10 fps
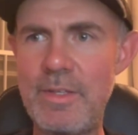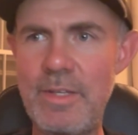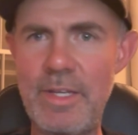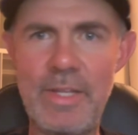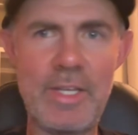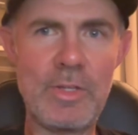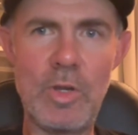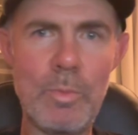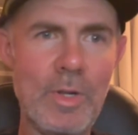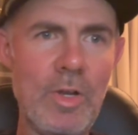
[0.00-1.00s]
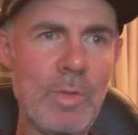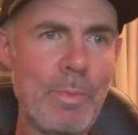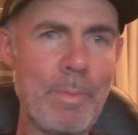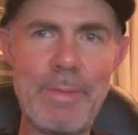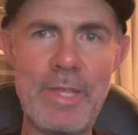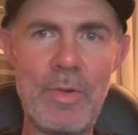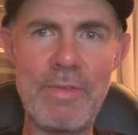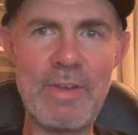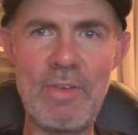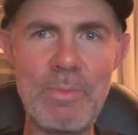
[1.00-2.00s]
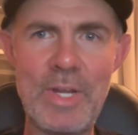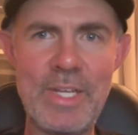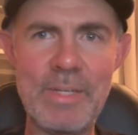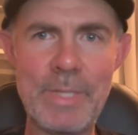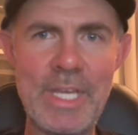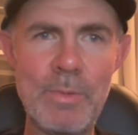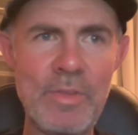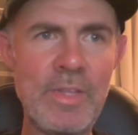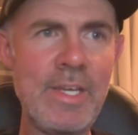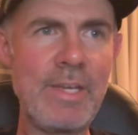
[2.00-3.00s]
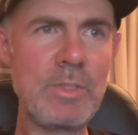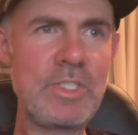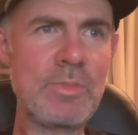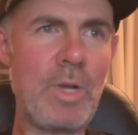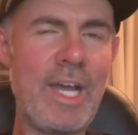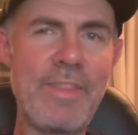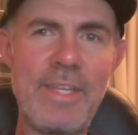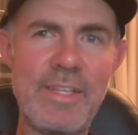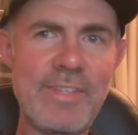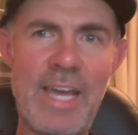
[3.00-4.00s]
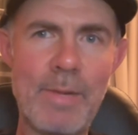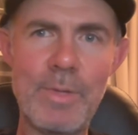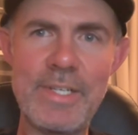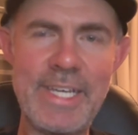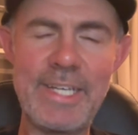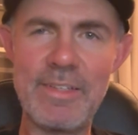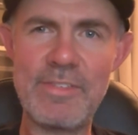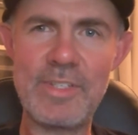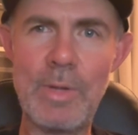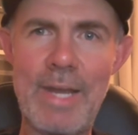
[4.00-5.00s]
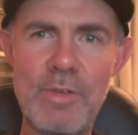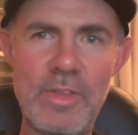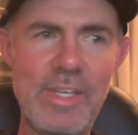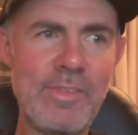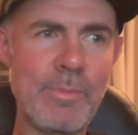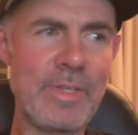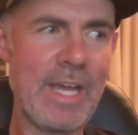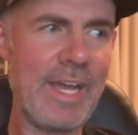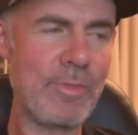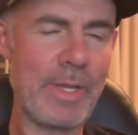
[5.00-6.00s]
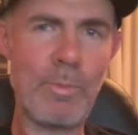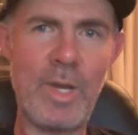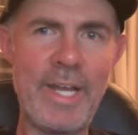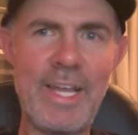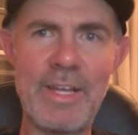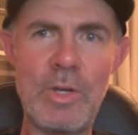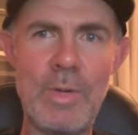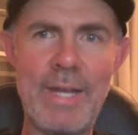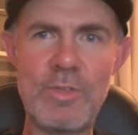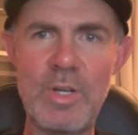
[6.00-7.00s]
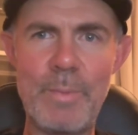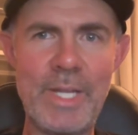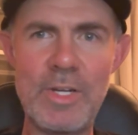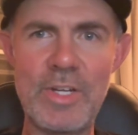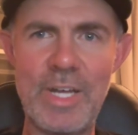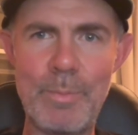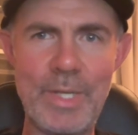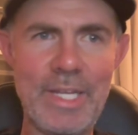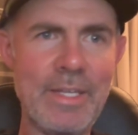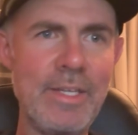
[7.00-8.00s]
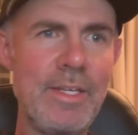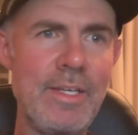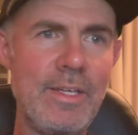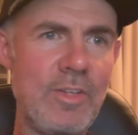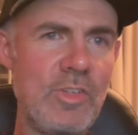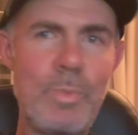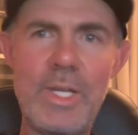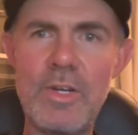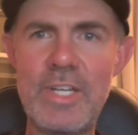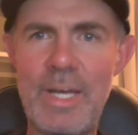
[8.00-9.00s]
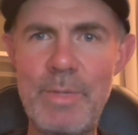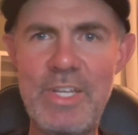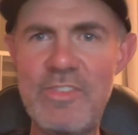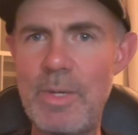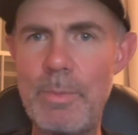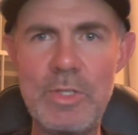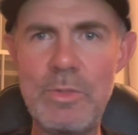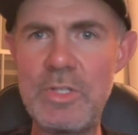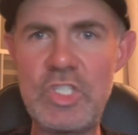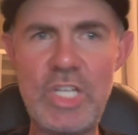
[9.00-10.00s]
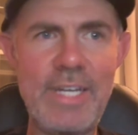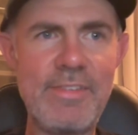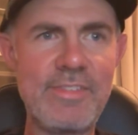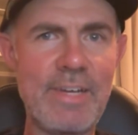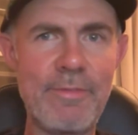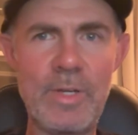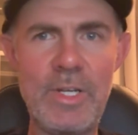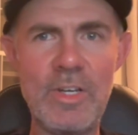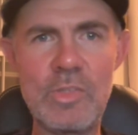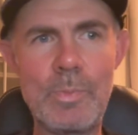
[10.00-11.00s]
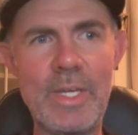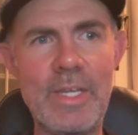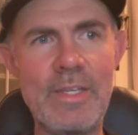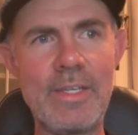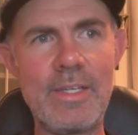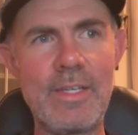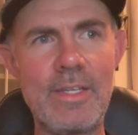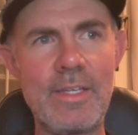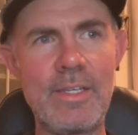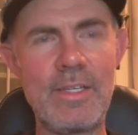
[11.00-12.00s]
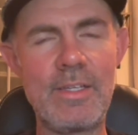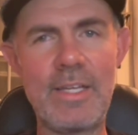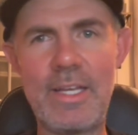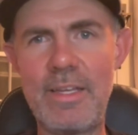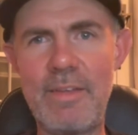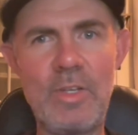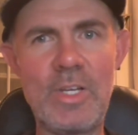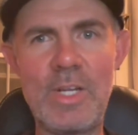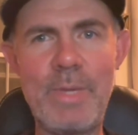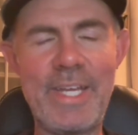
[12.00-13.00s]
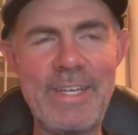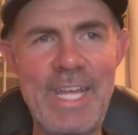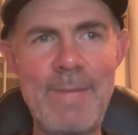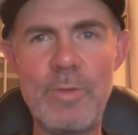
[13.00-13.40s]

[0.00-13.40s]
and they could go broke, but maybe they don't even have any money to begin with, which is why I think it's kind of ridiculous to go after these guys. Like, why not go after a bigger company? There's bigger companies that have been doing shady stuff for years, but if you're going to make a name for